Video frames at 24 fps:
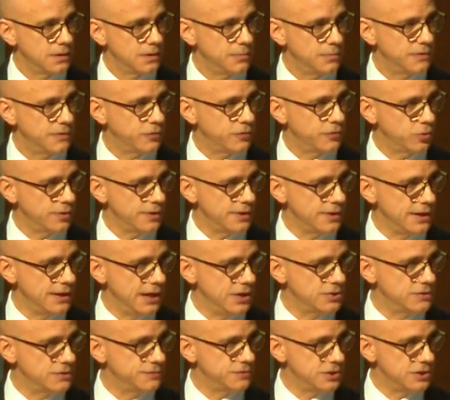before the
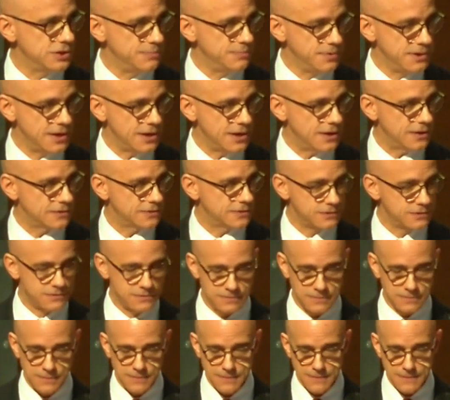age of GPS.
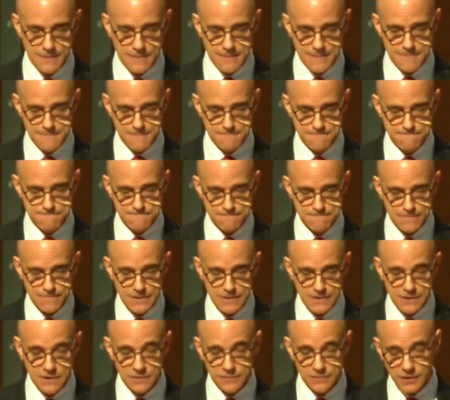
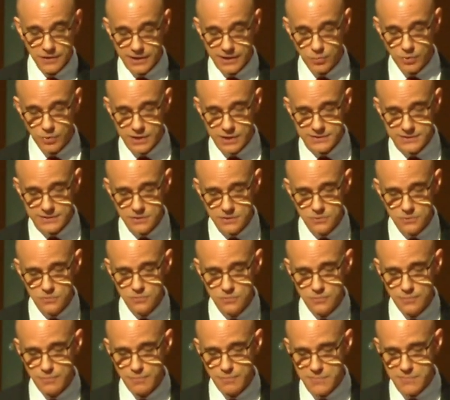Flying rescue
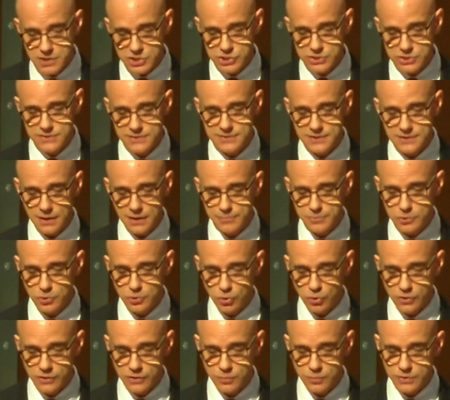missions up
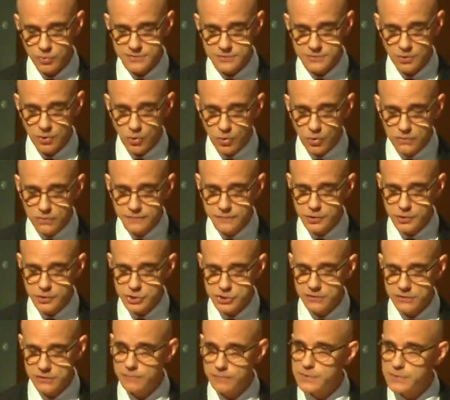north was our own
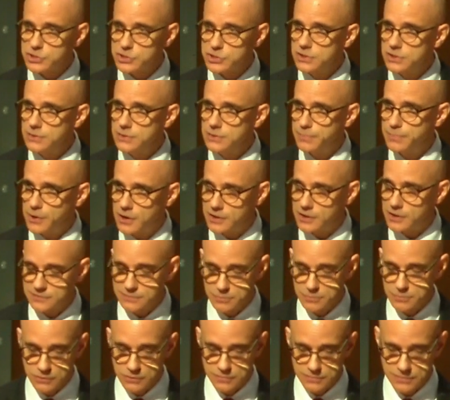version of Mission
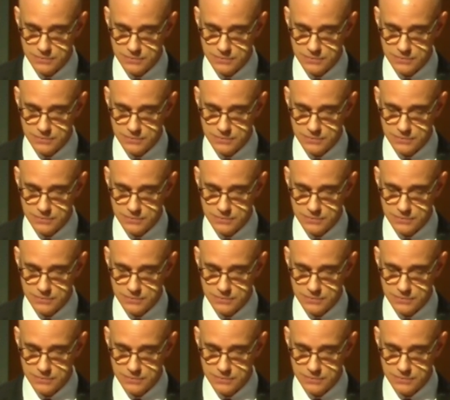Impossible.